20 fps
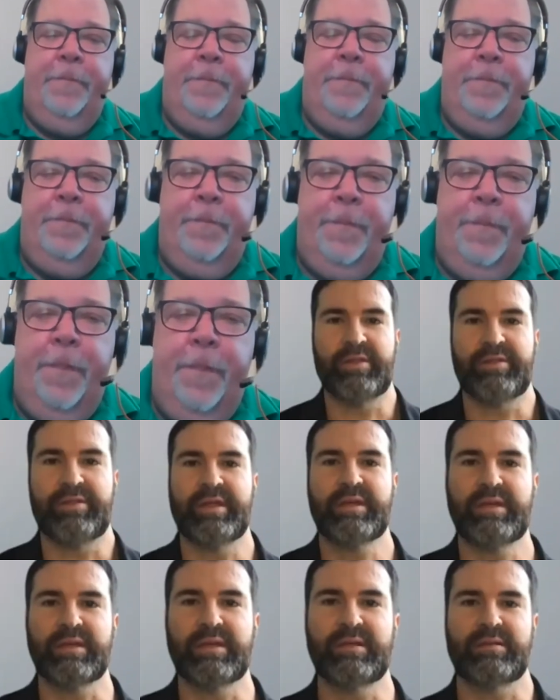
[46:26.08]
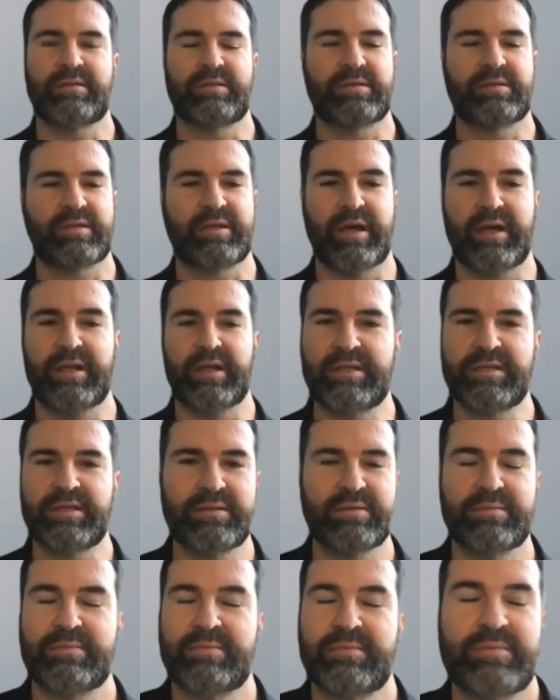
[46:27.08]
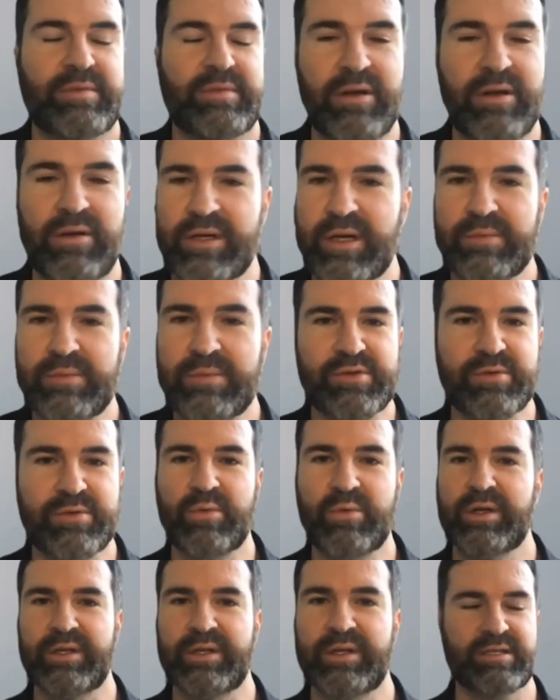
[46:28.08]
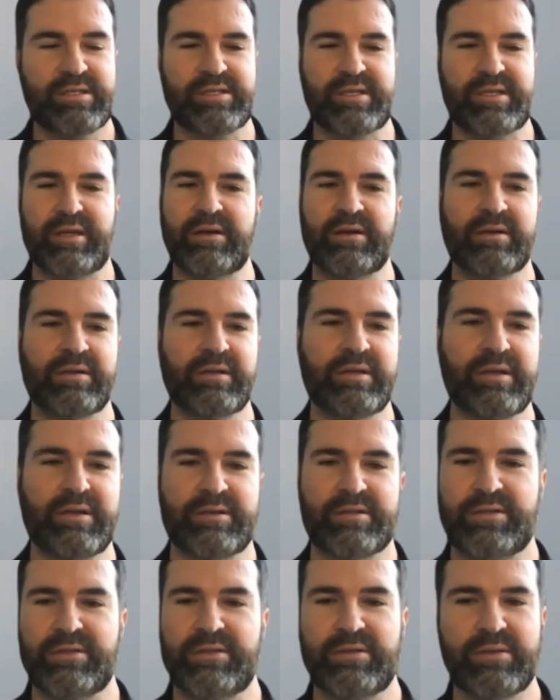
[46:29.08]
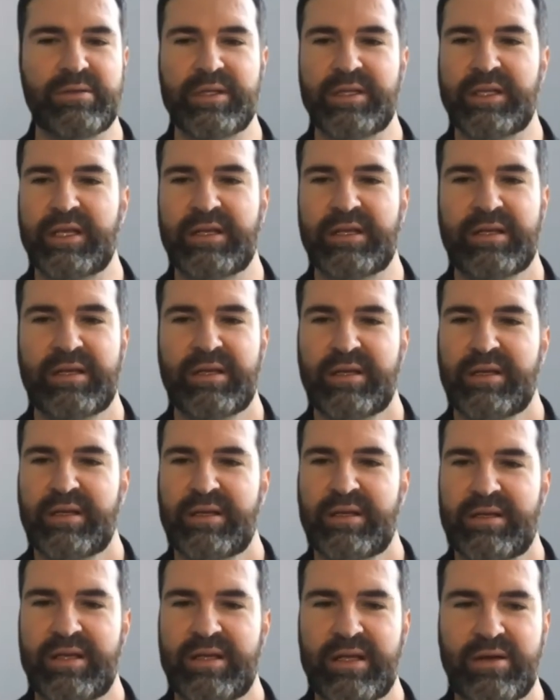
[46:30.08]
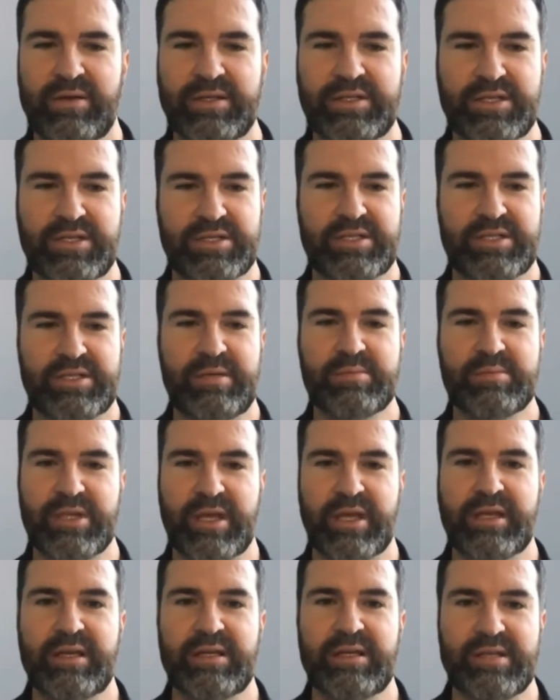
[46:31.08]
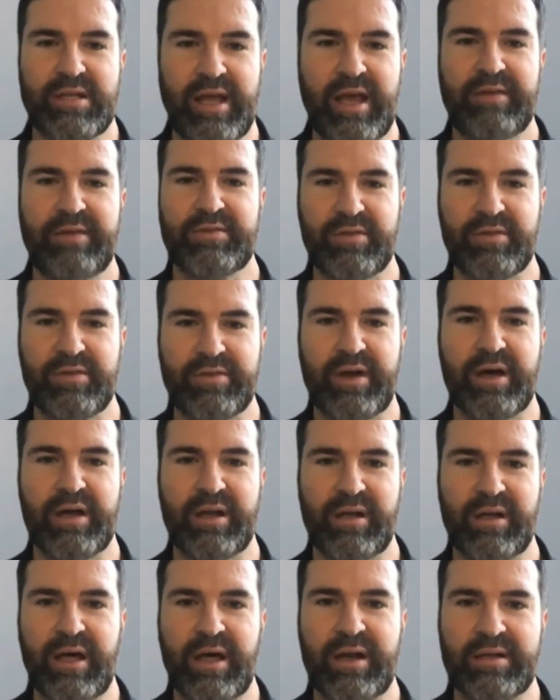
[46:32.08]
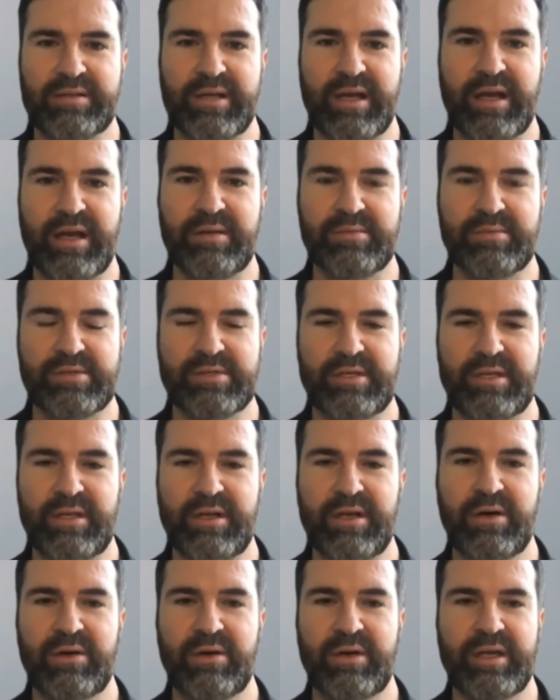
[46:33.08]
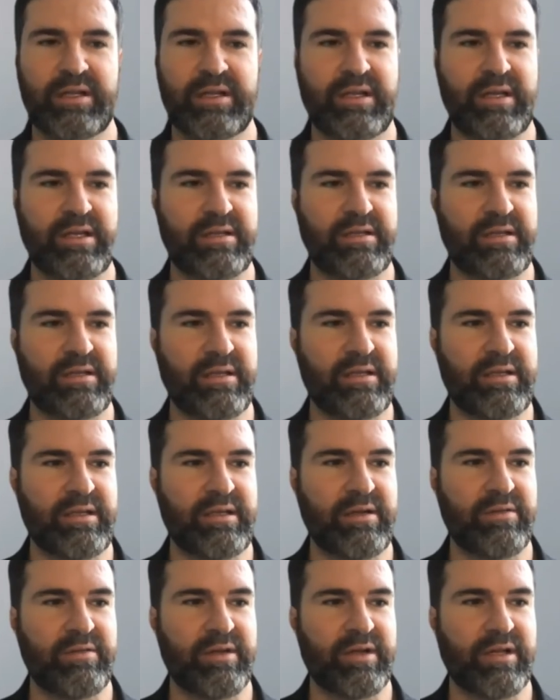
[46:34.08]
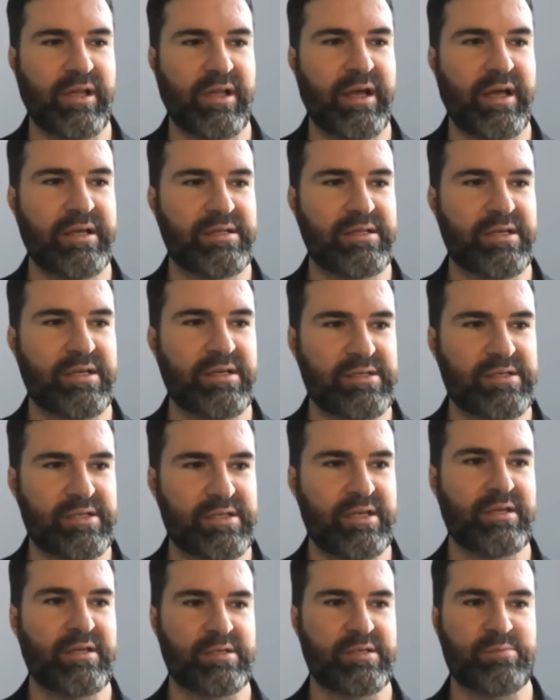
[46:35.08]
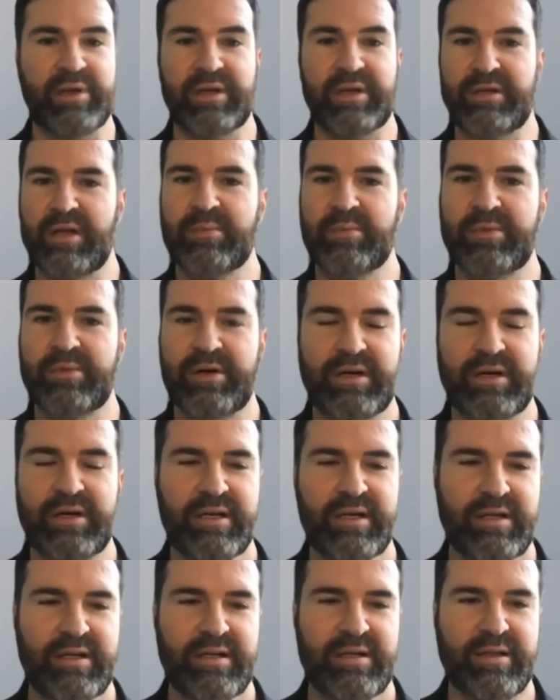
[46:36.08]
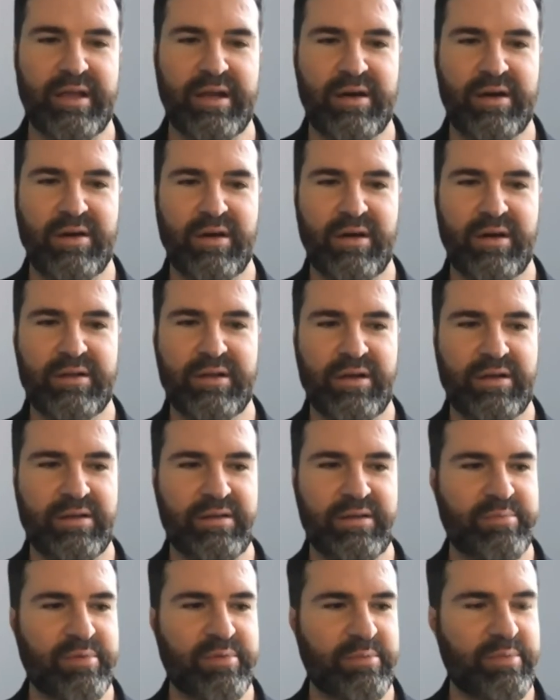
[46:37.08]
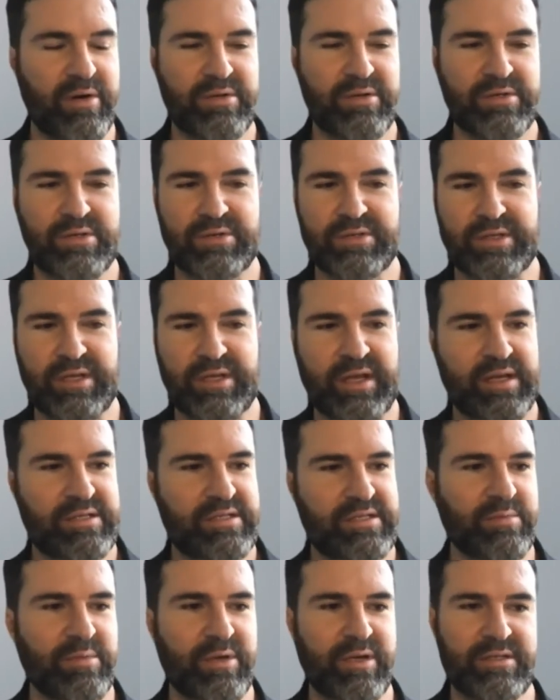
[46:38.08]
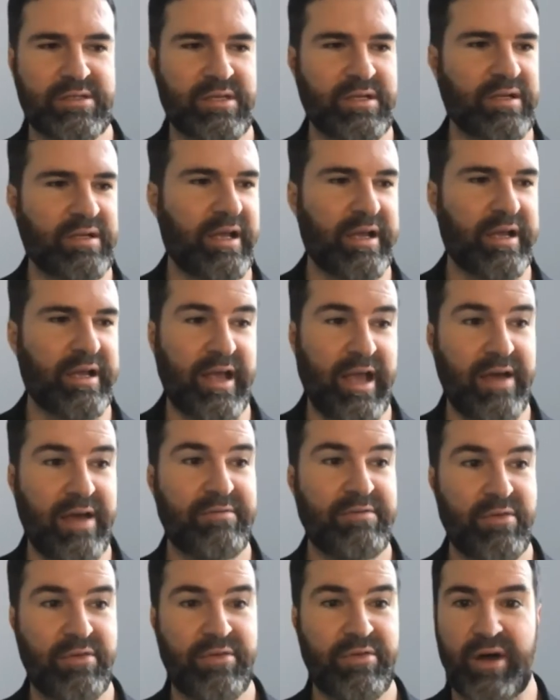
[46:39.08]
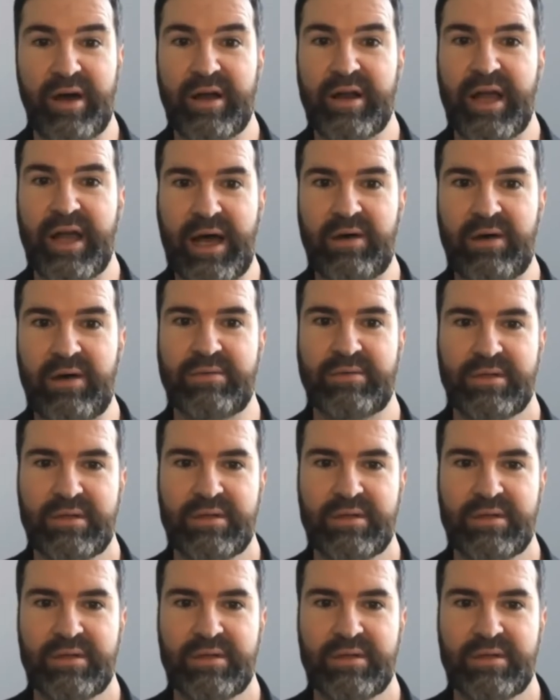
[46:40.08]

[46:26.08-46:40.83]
Well, I think it kind of, comes from what Nick said earlier too, and that, it just seems like it's an afterthought a lot of times. The client's going to see this big number there on the proposals and estimates, and like, have you thought out,